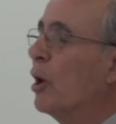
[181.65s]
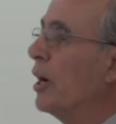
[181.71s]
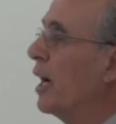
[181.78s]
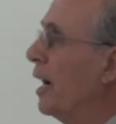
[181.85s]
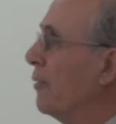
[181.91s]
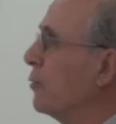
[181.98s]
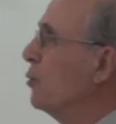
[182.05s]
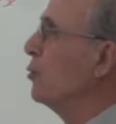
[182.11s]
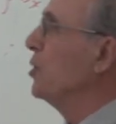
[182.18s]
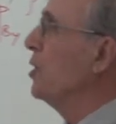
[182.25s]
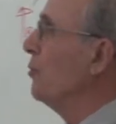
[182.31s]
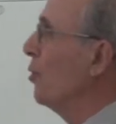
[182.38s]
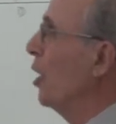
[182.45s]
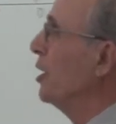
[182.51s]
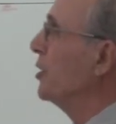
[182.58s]
I have to
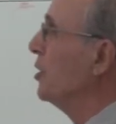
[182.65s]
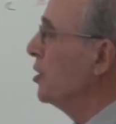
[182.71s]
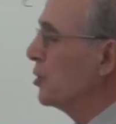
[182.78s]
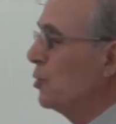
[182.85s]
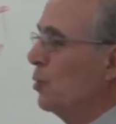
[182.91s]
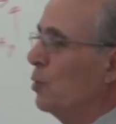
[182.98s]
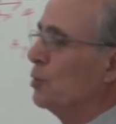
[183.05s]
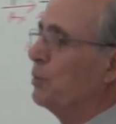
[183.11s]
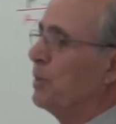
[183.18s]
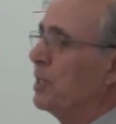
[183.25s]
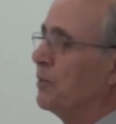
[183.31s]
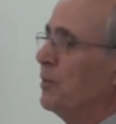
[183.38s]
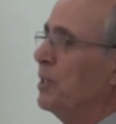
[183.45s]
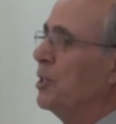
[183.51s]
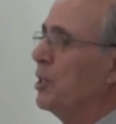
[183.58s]
divide this load
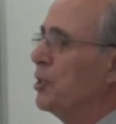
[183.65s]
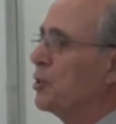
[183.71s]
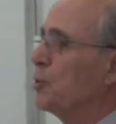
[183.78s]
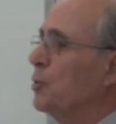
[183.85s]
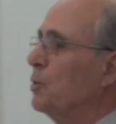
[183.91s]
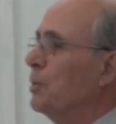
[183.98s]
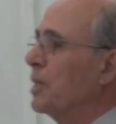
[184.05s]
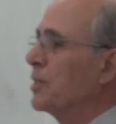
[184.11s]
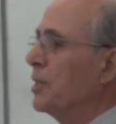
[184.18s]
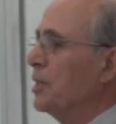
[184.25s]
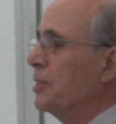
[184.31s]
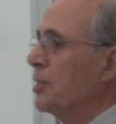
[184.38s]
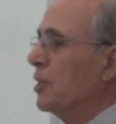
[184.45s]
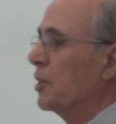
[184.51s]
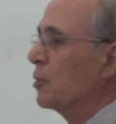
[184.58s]
between these two
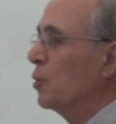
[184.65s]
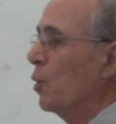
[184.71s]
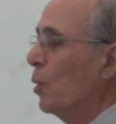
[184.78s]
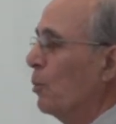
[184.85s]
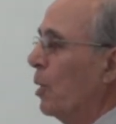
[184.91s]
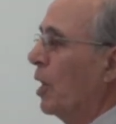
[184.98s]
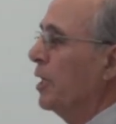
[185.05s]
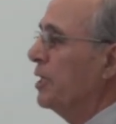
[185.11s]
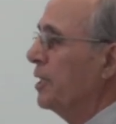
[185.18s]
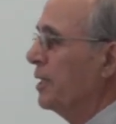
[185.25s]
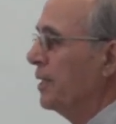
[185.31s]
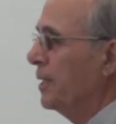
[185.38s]
materials? Go by